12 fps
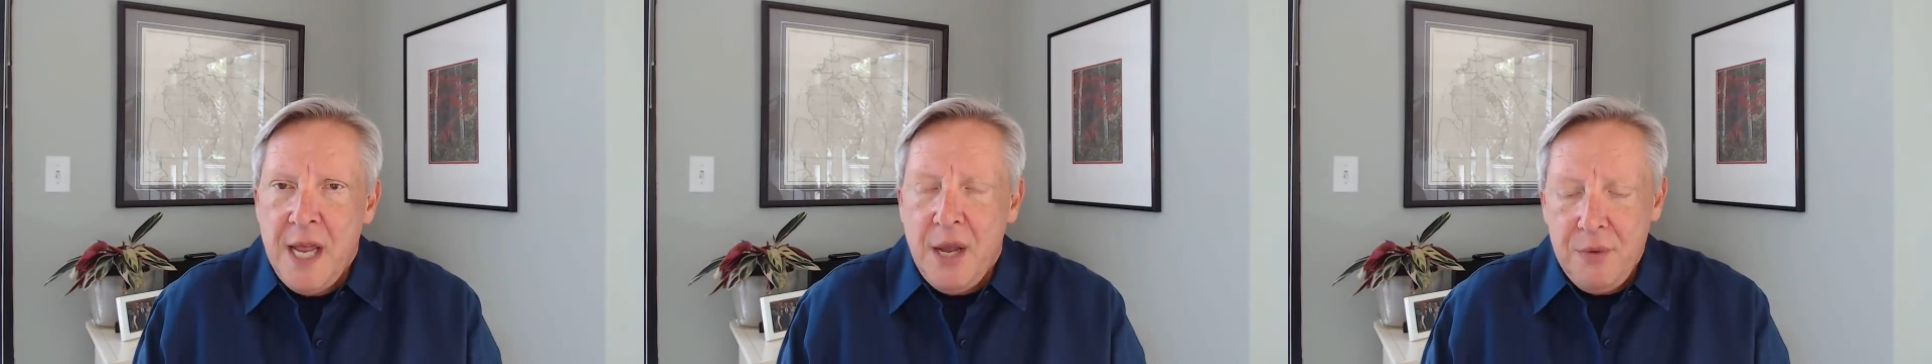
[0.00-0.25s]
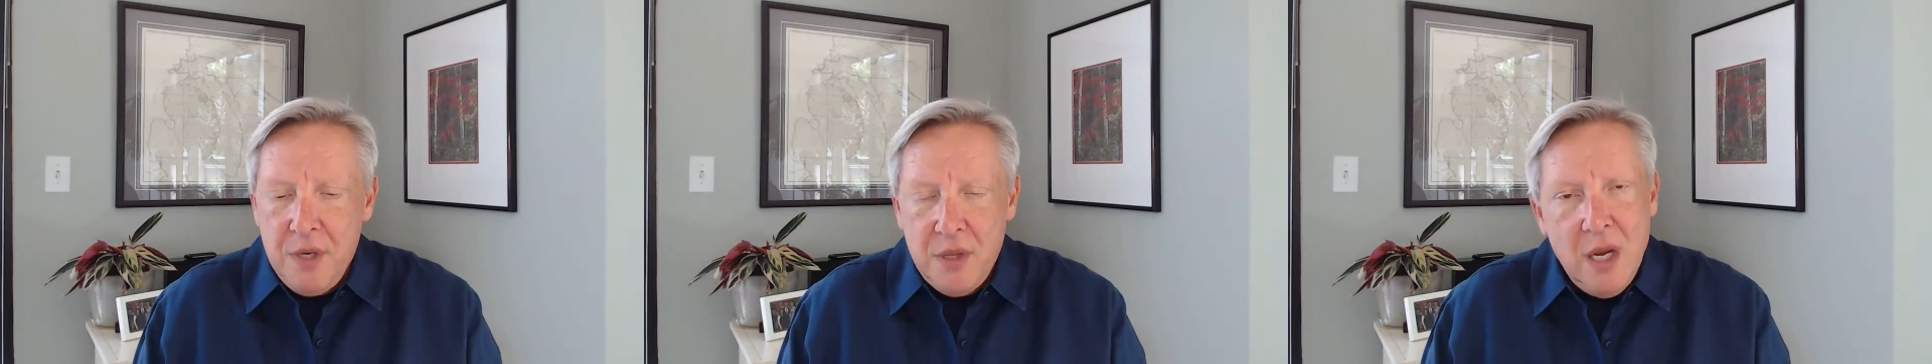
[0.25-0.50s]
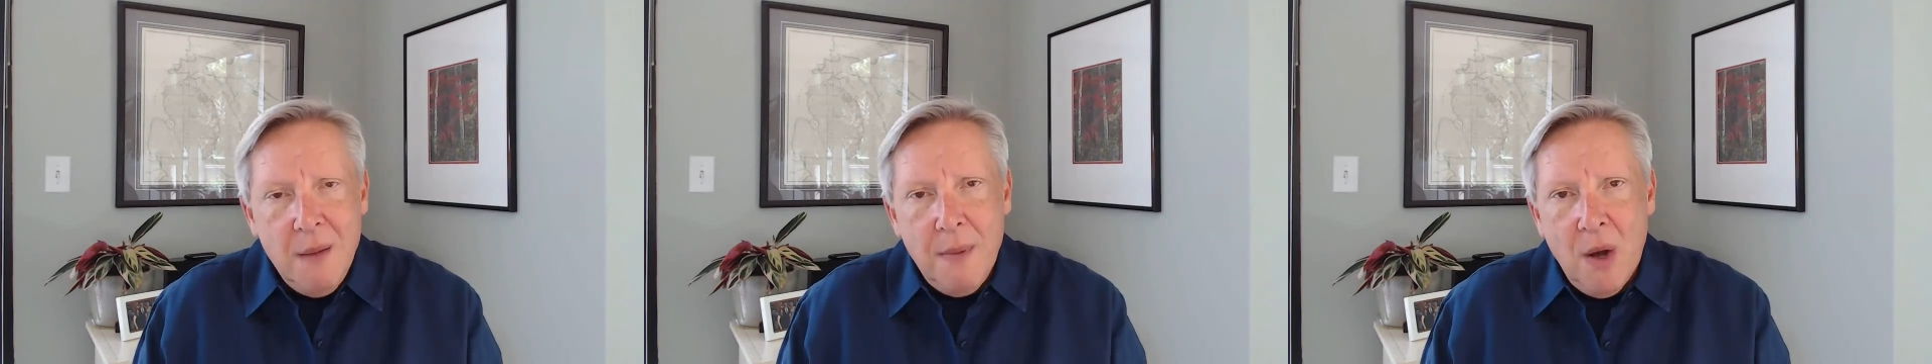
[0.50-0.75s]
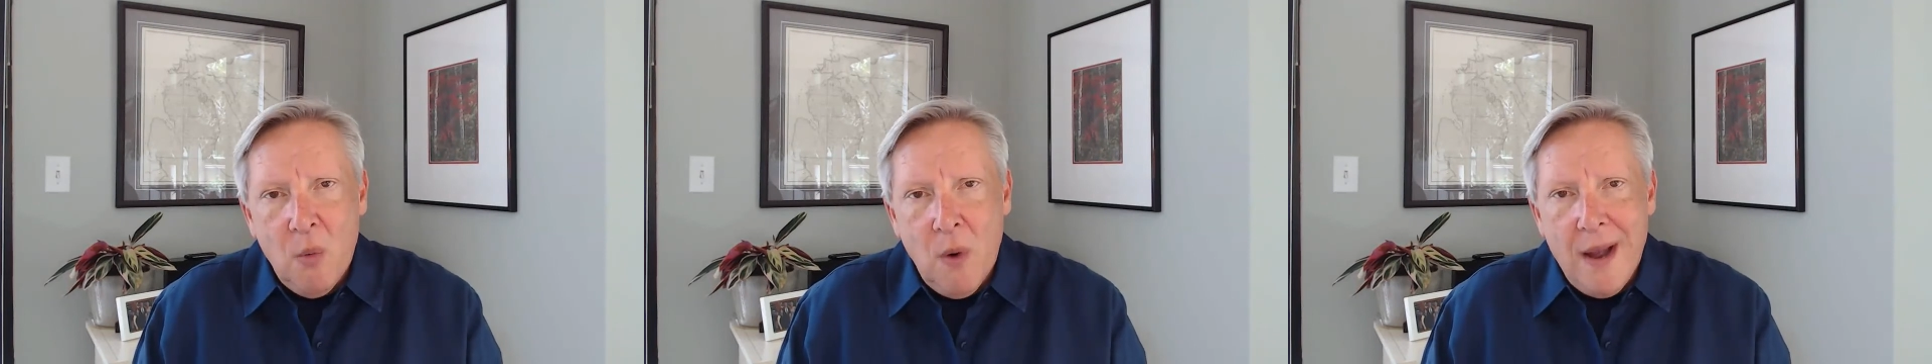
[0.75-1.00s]
and when you think
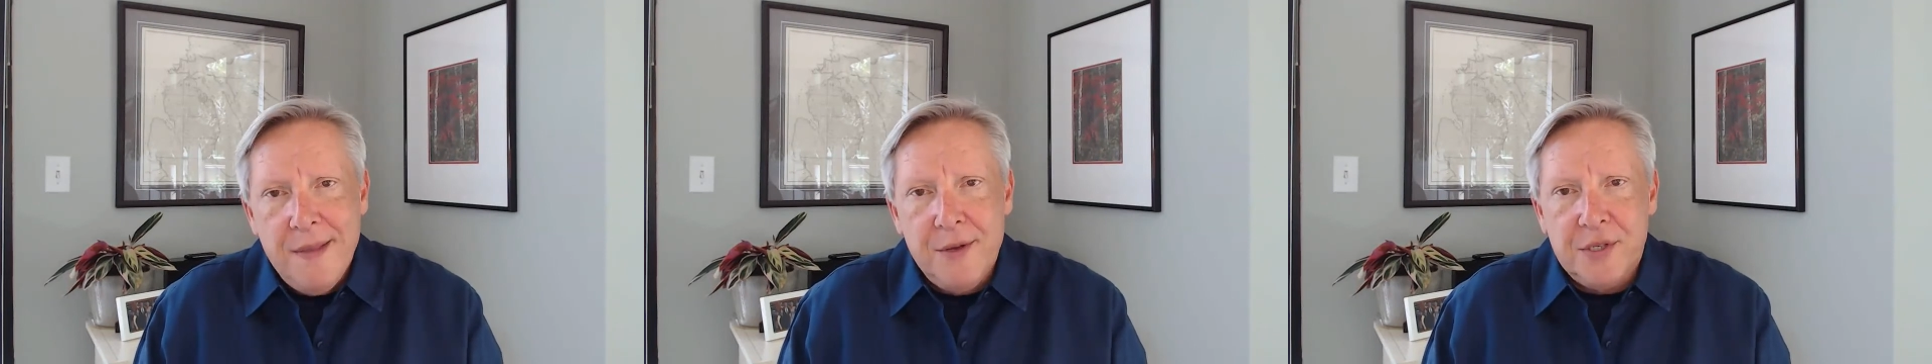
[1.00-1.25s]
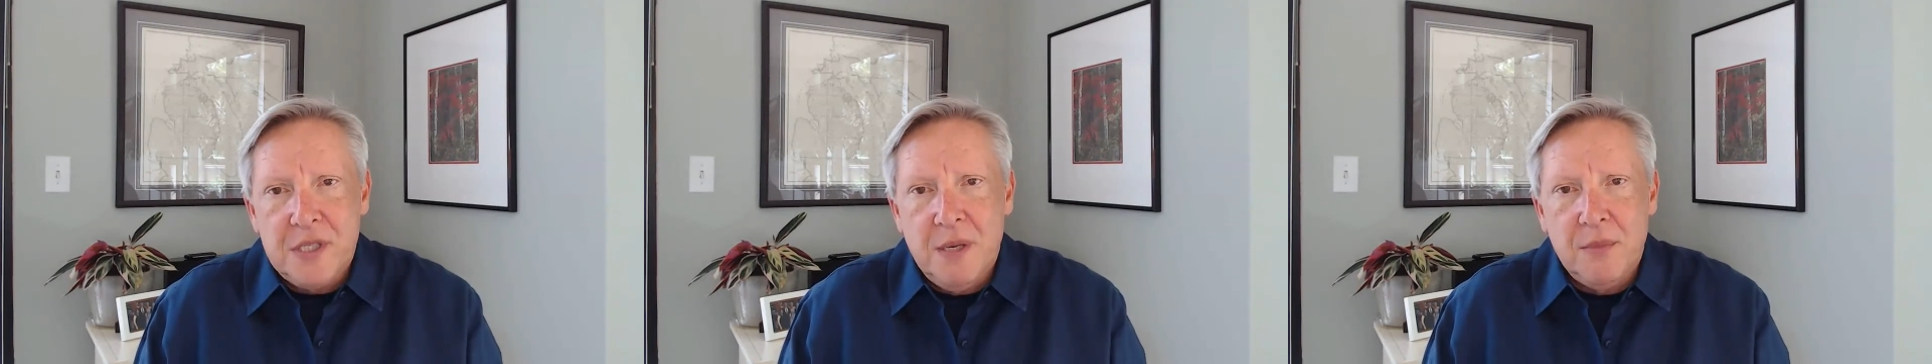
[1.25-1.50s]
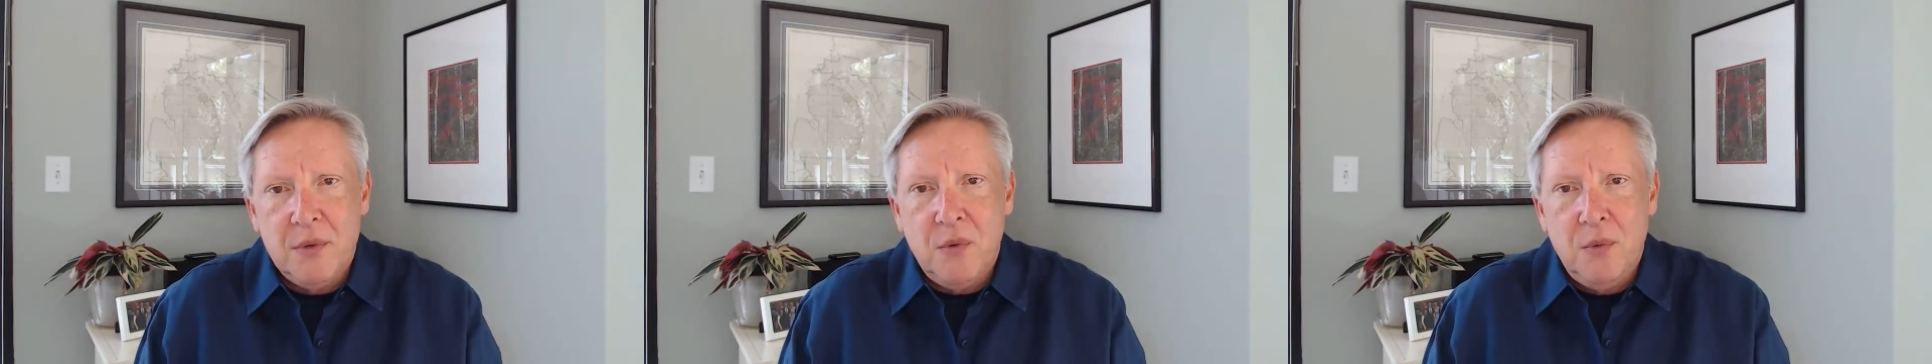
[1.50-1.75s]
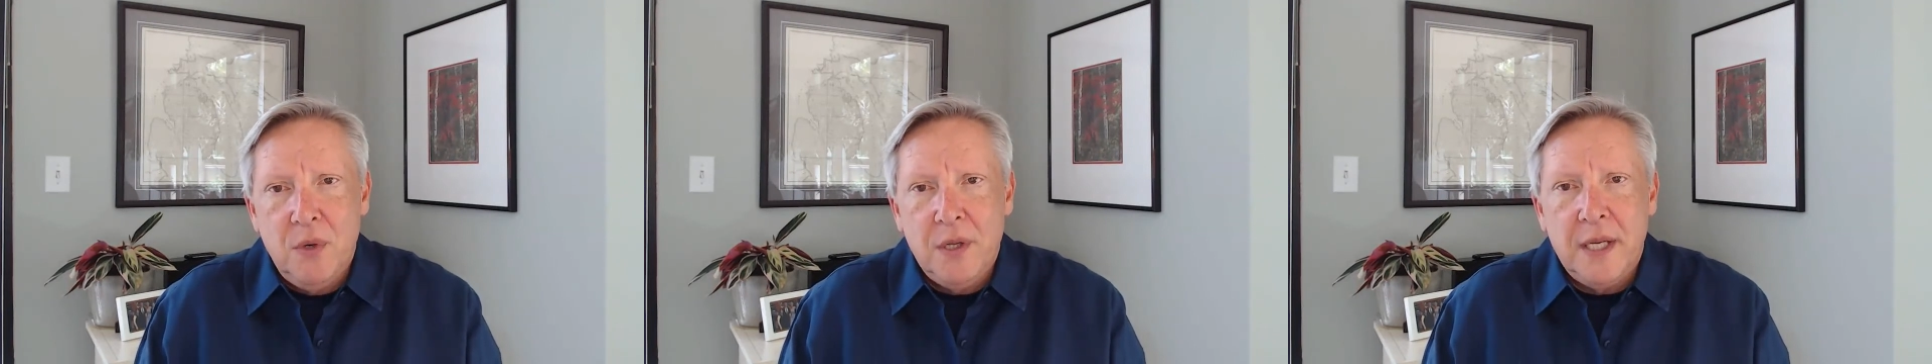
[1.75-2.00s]
about why they're similar,
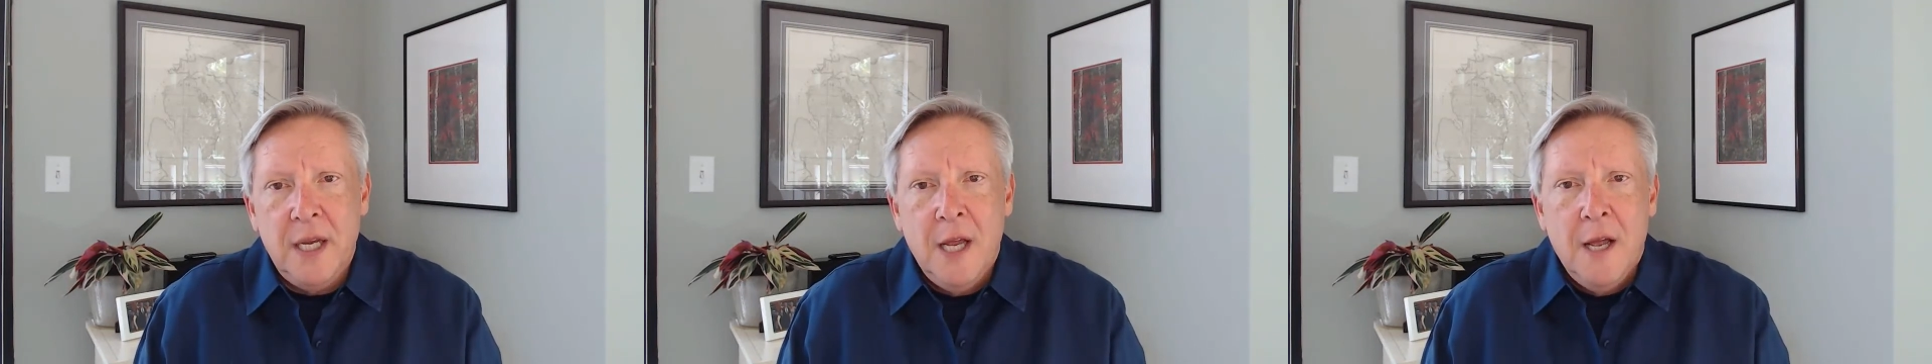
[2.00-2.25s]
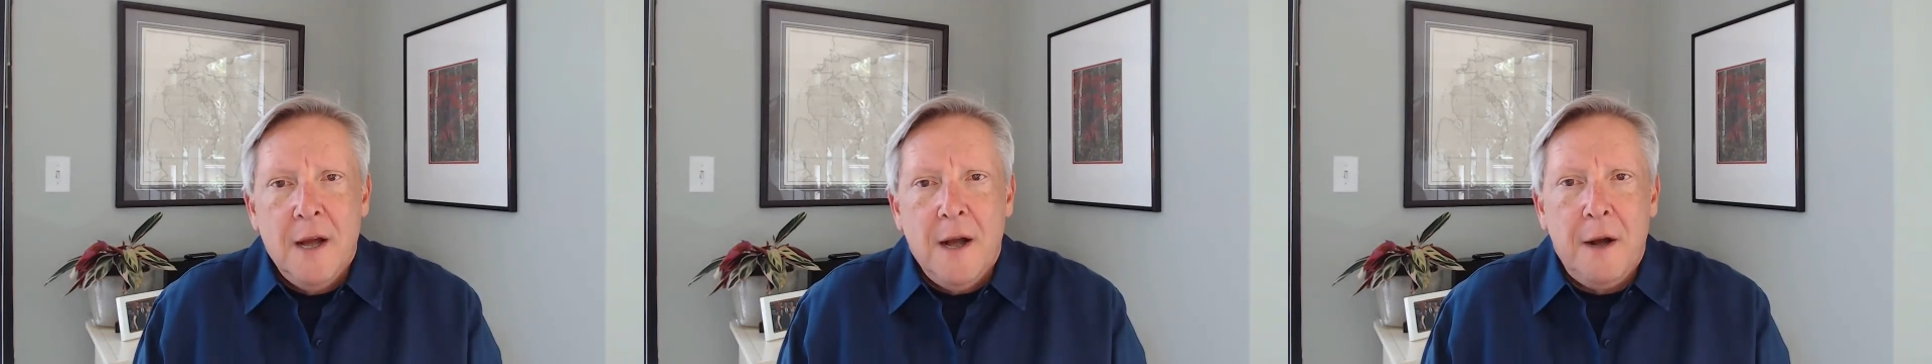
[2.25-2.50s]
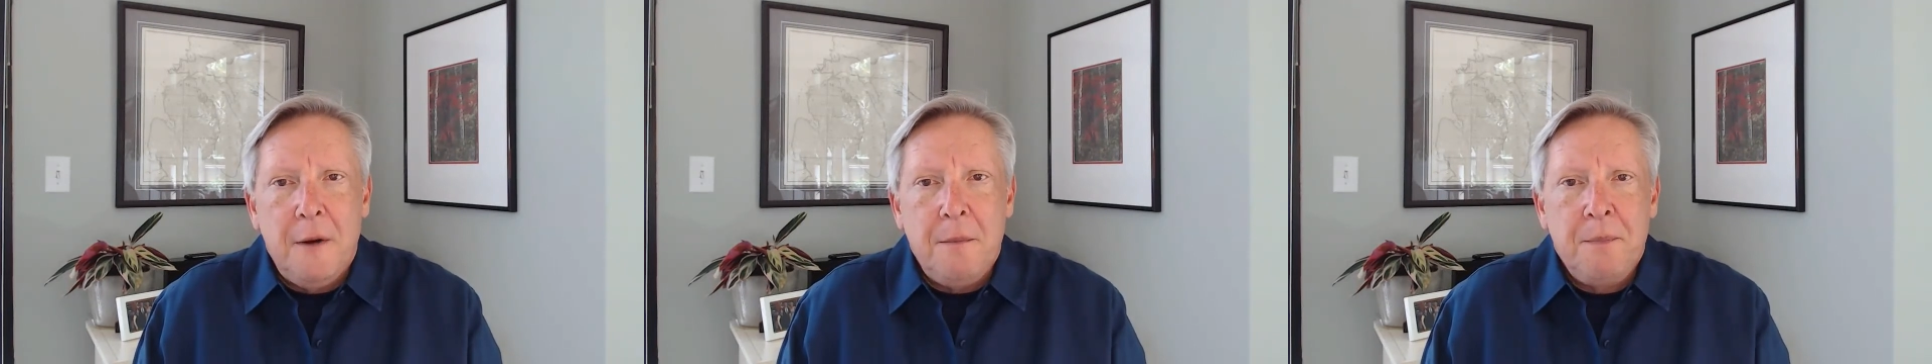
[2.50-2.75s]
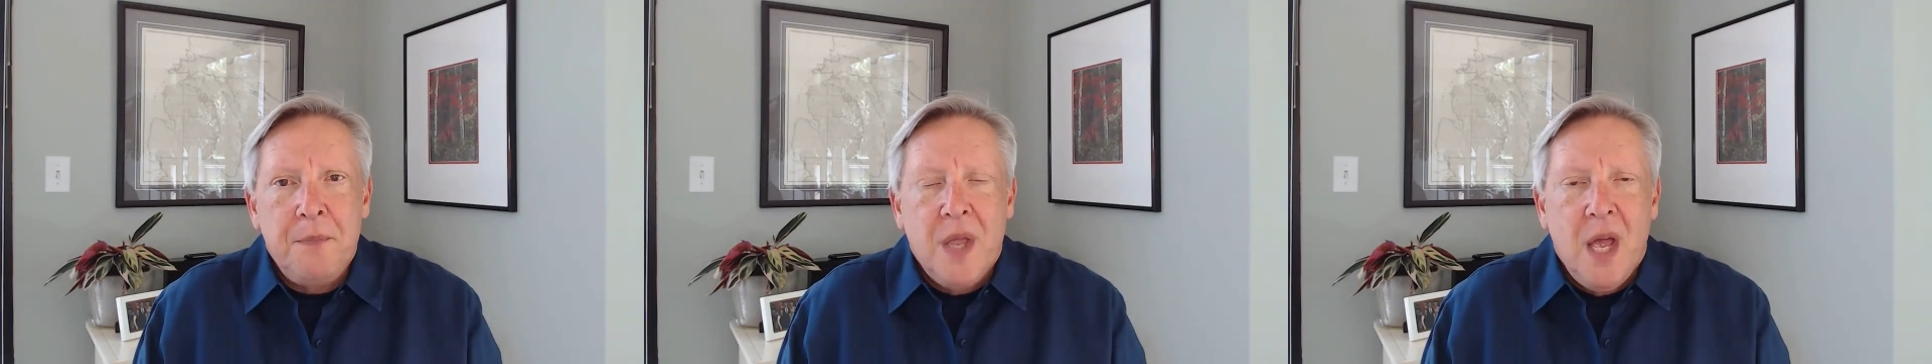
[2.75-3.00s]
really,
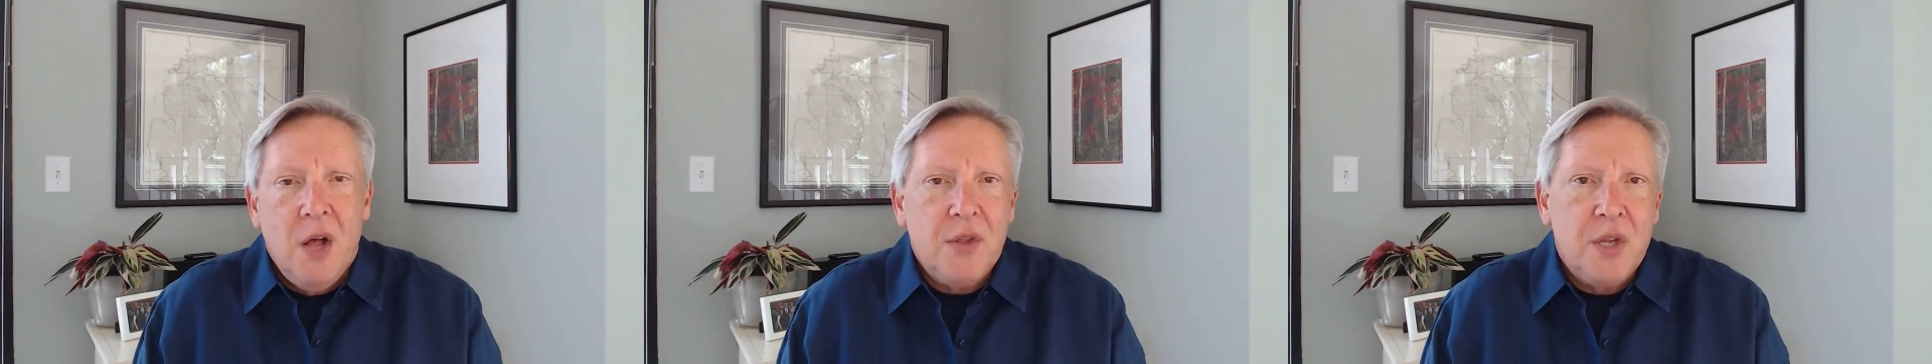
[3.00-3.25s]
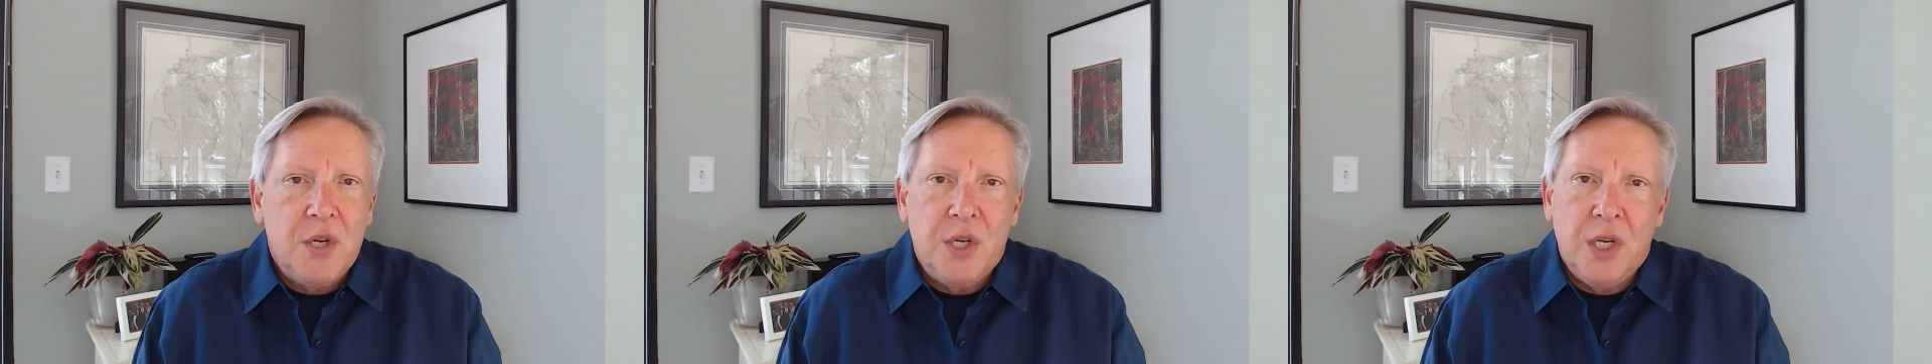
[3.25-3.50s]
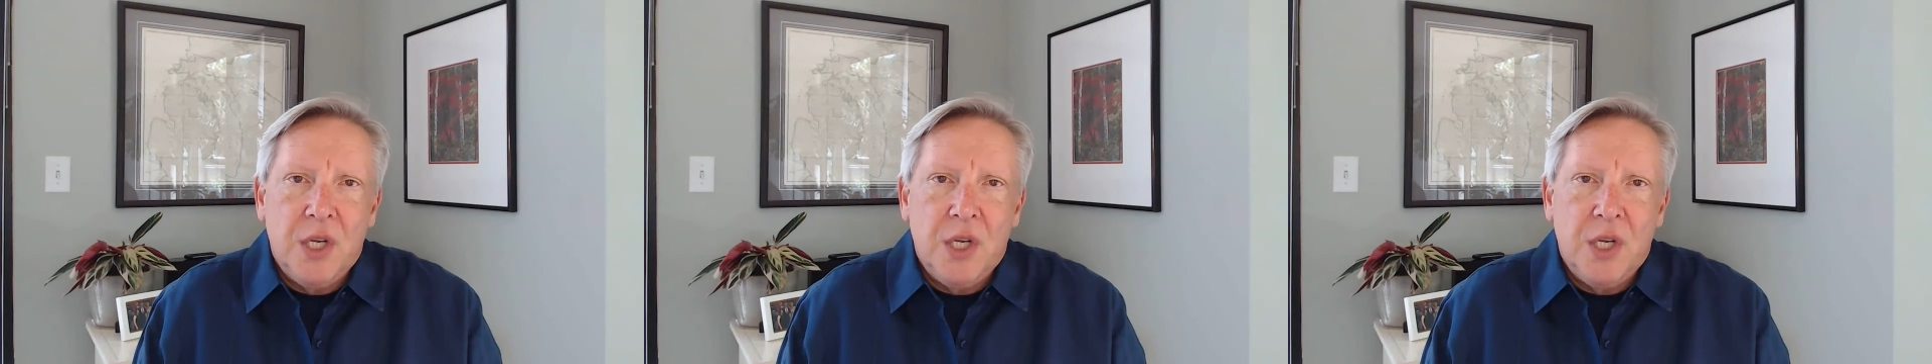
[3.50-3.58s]
healthcare